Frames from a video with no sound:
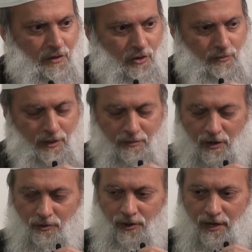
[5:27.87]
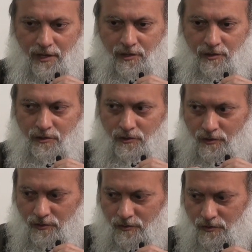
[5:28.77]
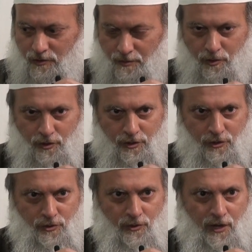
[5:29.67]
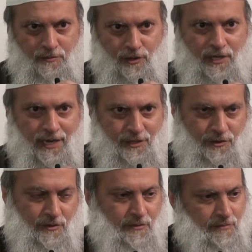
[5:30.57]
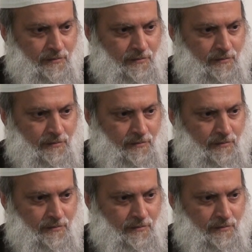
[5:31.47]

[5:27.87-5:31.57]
you know, people are ready to support you and protect you.